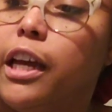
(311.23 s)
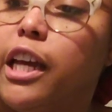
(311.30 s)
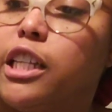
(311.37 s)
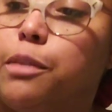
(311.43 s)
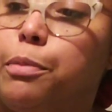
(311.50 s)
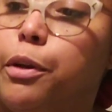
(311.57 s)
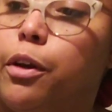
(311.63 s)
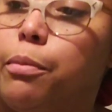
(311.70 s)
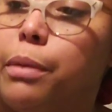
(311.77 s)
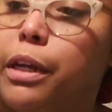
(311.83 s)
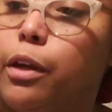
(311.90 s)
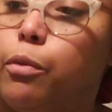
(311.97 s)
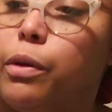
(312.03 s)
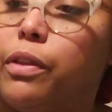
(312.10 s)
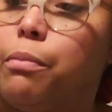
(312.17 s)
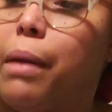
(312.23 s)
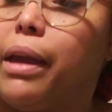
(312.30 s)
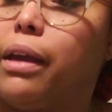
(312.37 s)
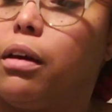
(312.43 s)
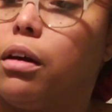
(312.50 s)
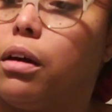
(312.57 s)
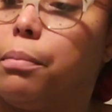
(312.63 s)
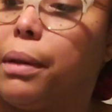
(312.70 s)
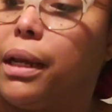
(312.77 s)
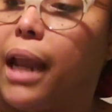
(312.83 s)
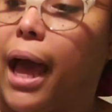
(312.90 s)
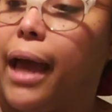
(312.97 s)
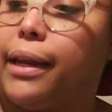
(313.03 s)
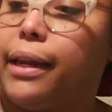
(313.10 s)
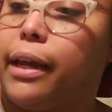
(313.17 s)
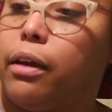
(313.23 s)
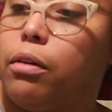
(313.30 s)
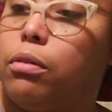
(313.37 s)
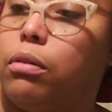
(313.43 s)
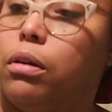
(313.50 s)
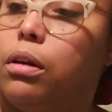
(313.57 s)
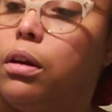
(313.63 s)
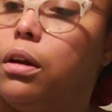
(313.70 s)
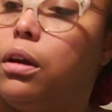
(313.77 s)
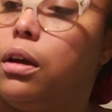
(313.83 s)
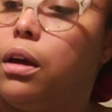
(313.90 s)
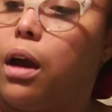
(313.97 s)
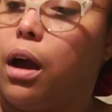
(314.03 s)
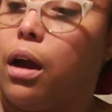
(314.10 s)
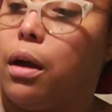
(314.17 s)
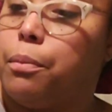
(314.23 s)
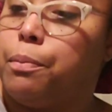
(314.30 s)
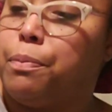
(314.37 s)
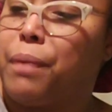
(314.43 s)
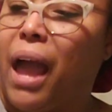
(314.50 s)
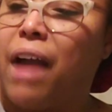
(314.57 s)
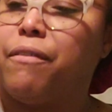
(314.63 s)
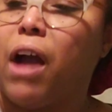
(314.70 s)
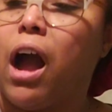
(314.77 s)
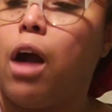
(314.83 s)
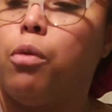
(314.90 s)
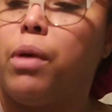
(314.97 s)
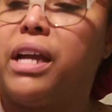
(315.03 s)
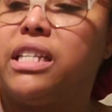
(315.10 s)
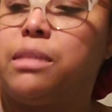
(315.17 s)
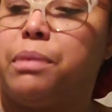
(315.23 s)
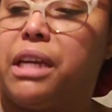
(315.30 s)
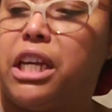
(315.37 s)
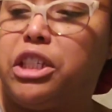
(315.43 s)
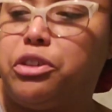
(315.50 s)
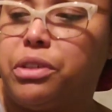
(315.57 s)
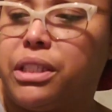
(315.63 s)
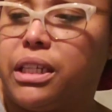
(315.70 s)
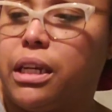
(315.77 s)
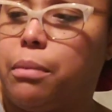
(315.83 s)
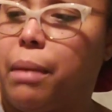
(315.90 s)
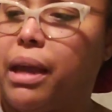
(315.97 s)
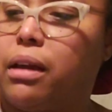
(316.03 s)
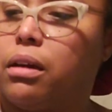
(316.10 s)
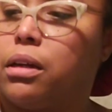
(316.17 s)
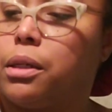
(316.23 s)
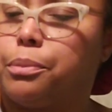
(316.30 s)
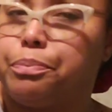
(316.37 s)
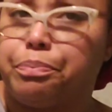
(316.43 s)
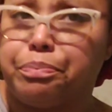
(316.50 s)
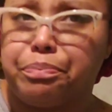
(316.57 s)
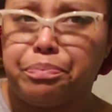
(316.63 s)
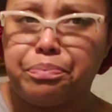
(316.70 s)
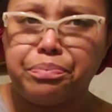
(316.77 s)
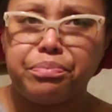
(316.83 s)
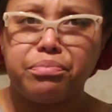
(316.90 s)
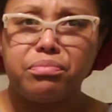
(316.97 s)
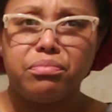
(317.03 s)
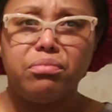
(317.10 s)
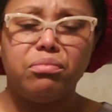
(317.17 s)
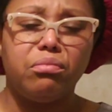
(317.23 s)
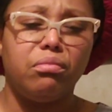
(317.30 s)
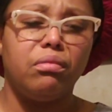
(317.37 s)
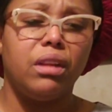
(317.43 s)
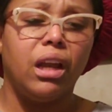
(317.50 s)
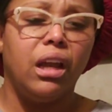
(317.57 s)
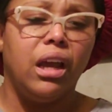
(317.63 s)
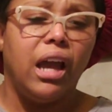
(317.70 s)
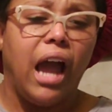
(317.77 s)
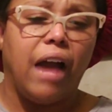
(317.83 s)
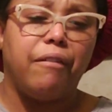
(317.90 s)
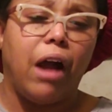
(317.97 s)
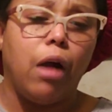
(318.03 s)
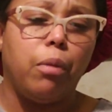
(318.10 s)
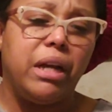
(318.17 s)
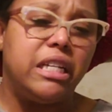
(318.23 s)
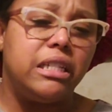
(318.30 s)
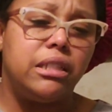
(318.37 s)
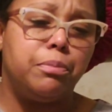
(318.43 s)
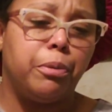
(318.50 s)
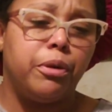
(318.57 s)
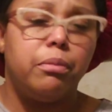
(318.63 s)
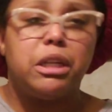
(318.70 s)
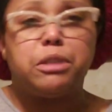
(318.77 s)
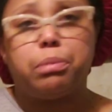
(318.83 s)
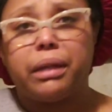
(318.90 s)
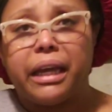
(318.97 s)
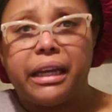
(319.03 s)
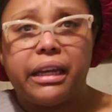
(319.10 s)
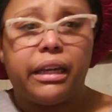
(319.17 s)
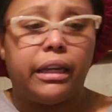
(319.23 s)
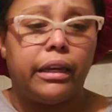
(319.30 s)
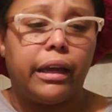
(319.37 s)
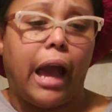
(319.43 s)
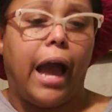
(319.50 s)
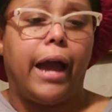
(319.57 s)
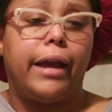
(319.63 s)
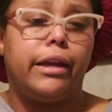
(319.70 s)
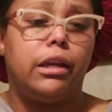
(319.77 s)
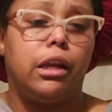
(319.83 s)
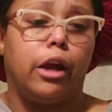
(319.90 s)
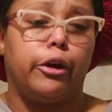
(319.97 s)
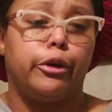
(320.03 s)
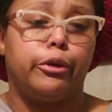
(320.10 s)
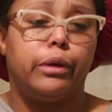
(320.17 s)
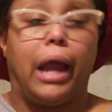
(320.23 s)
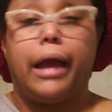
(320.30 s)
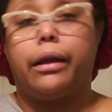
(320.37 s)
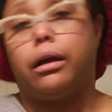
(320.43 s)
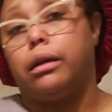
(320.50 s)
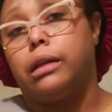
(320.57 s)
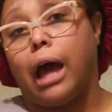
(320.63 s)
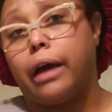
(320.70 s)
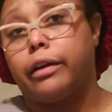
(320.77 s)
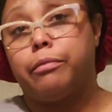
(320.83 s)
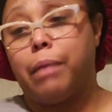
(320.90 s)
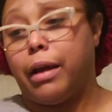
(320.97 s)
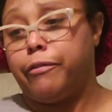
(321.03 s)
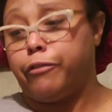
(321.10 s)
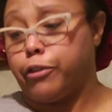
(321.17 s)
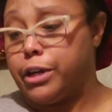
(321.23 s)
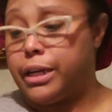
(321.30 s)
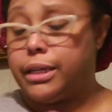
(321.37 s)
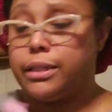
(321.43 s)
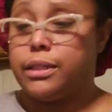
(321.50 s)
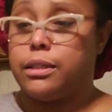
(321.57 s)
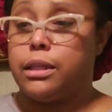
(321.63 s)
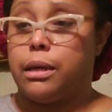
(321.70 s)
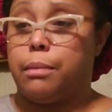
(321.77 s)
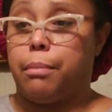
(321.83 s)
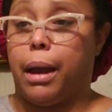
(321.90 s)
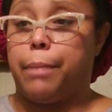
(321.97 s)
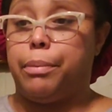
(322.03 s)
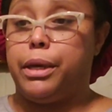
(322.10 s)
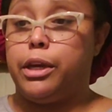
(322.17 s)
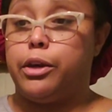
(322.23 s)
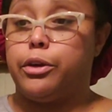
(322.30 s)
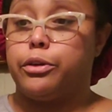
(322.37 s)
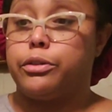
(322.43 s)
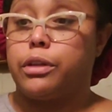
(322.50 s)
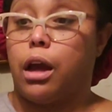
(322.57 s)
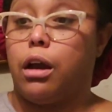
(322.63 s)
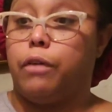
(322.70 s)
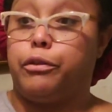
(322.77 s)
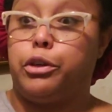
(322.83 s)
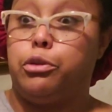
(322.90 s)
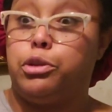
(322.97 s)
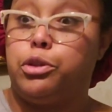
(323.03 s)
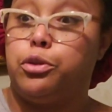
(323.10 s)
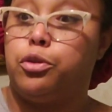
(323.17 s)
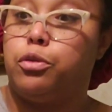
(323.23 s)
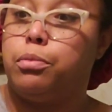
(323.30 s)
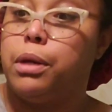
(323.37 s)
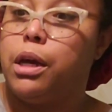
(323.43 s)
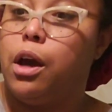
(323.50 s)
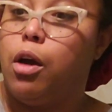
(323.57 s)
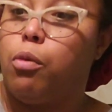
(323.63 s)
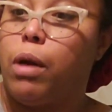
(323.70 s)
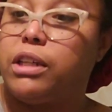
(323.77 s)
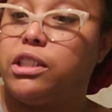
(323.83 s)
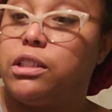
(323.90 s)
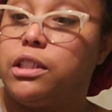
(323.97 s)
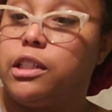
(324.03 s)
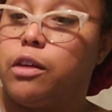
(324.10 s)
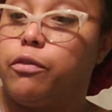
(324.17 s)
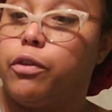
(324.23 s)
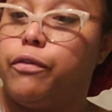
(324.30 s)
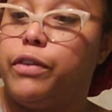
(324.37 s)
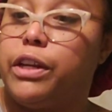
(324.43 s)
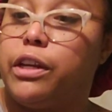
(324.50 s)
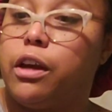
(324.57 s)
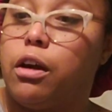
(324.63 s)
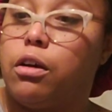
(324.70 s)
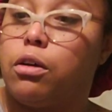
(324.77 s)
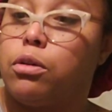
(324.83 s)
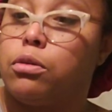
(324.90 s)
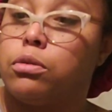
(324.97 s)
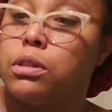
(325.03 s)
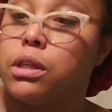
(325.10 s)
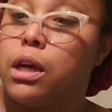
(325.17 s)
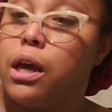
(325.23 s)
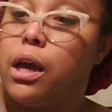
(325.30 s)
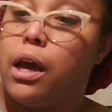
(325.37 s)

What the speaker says: experimenting with makeup a lot now. I've always been interested in makeup. I've always pretty much played in it. I learned like a lot of my friends and my peers off YouTube, watching several videos,